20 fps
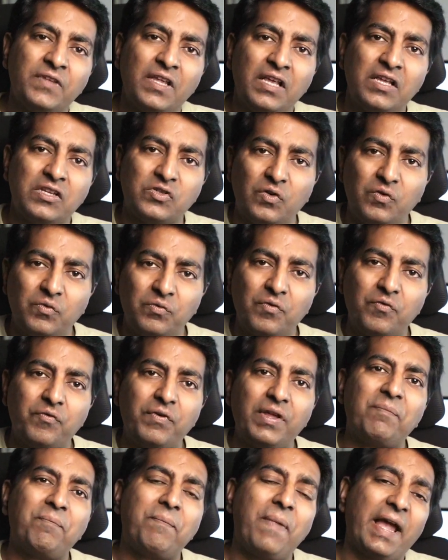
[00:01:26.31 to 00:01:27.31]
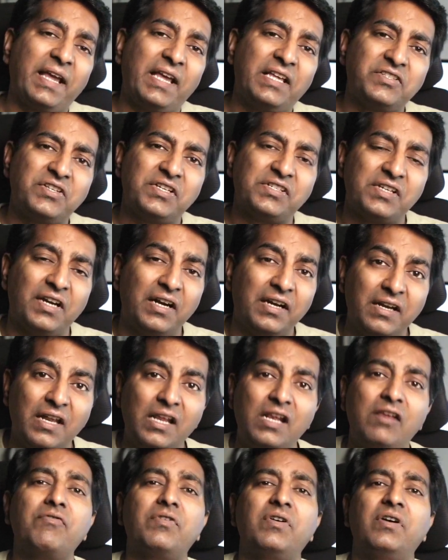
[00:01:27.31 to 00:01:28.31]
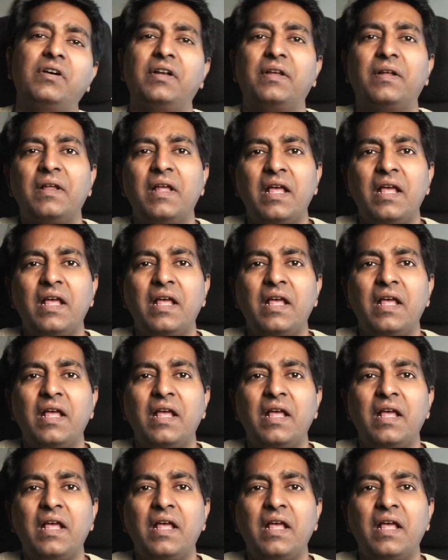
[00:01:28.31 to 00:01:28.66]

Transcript: So when a package is delivered,